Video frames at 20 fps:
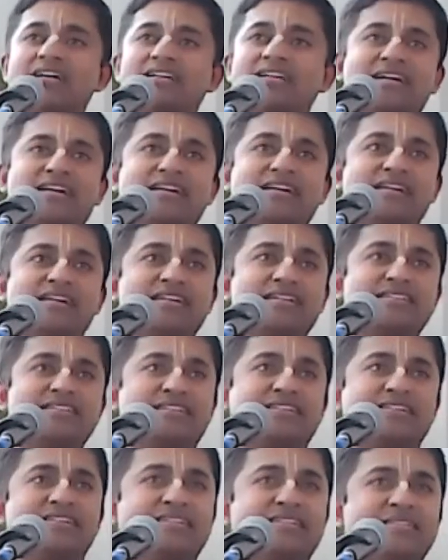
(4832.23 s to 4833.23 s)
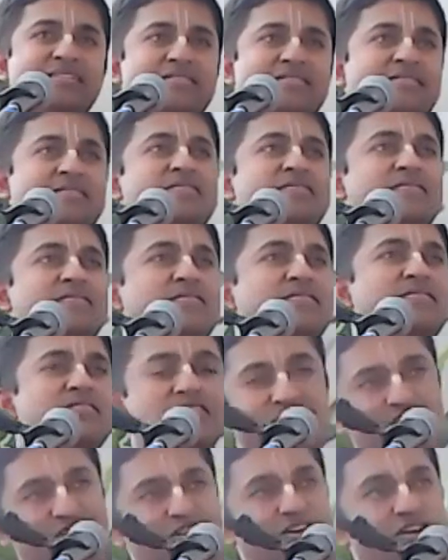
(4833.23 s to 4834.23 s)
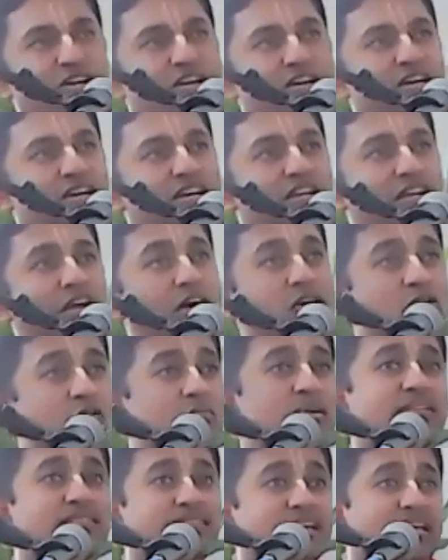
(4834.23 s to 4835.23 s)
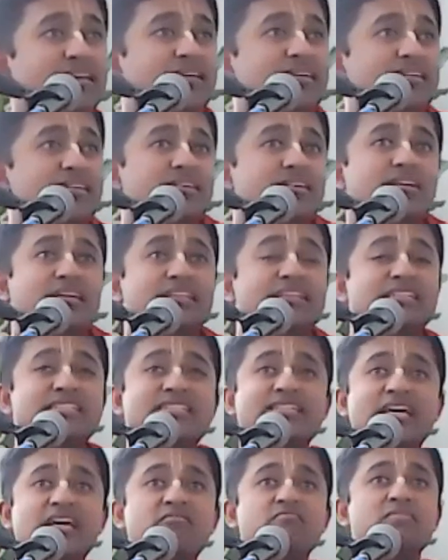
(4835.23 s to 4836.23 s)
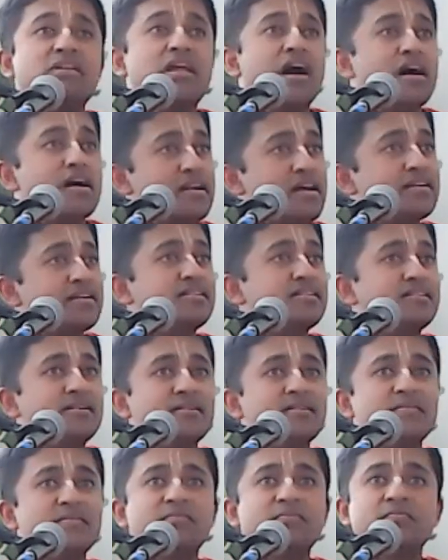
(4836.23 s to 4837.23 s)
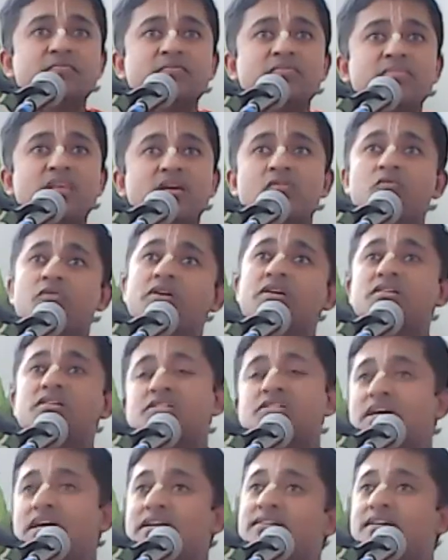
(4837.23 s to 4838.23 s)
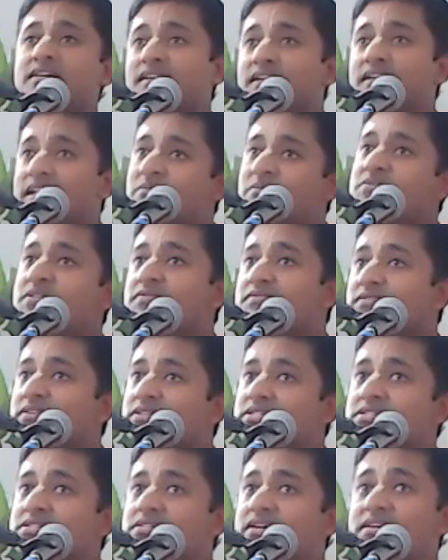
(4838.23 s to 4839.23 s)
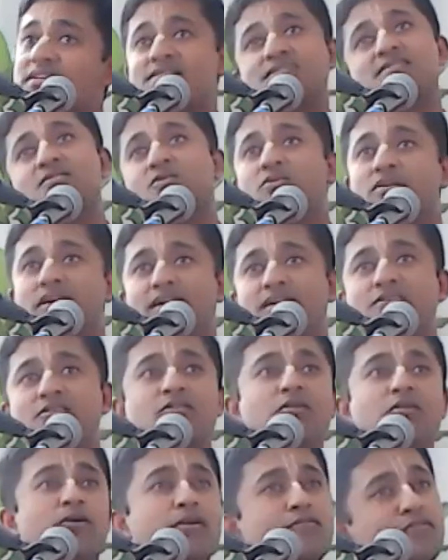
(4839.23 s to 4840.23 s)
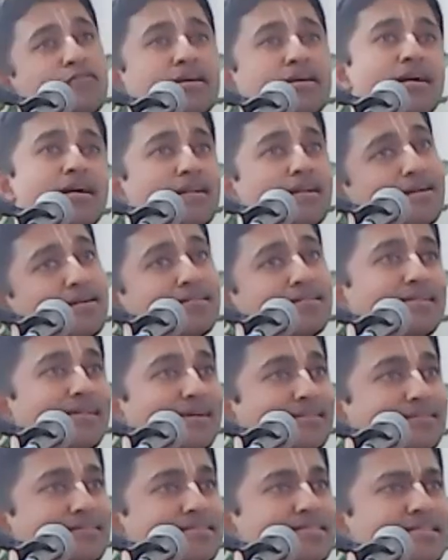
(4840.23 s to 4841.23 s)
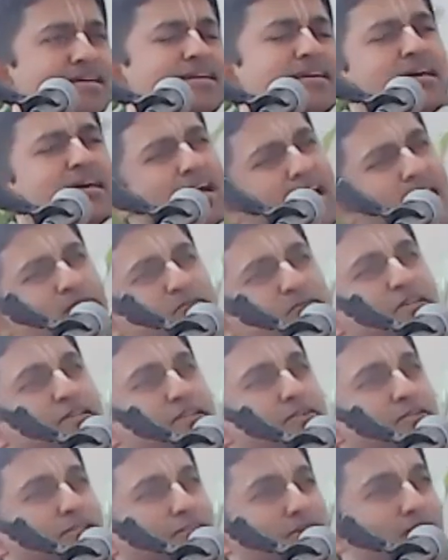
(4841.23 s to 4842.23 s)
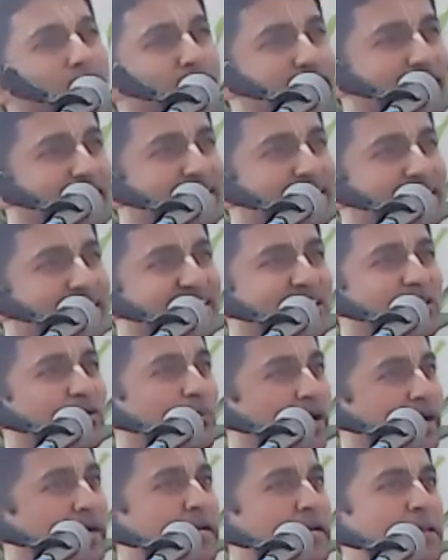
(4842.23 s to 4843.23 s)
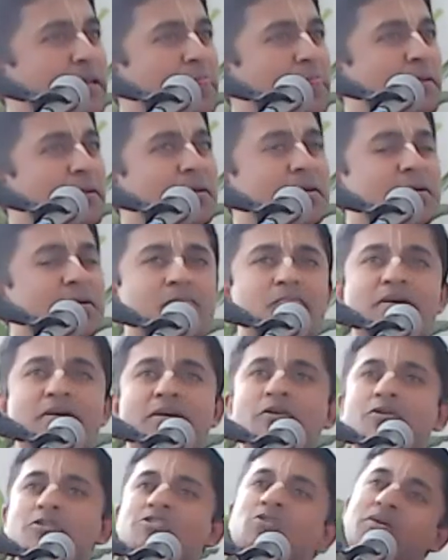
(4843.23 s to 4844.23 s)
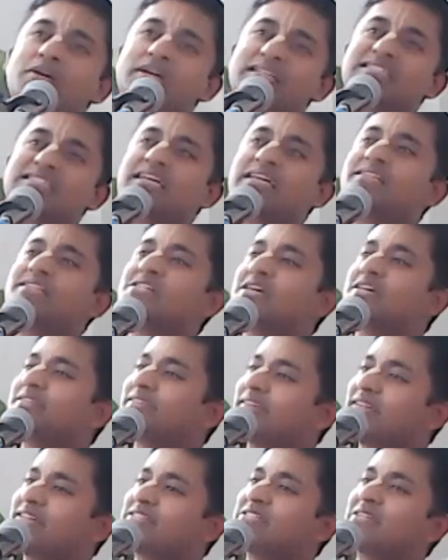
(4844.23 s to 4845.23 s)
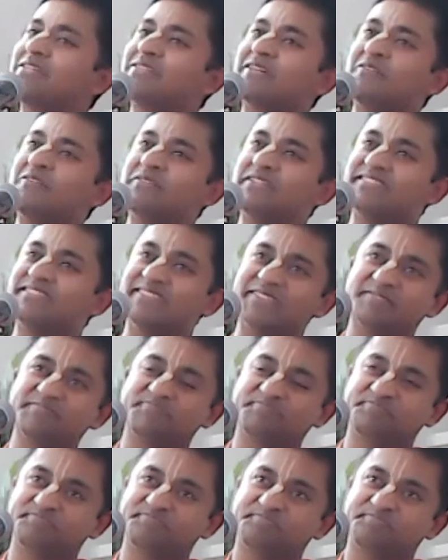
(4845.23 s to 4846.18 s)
Narayana. Now you may think, this name Narayana, we are chanting the names of Krishna. Is it okay to glorify Narayana like this? Absolutely okay. Why? Because you can see in Chaitanya Charitamrita,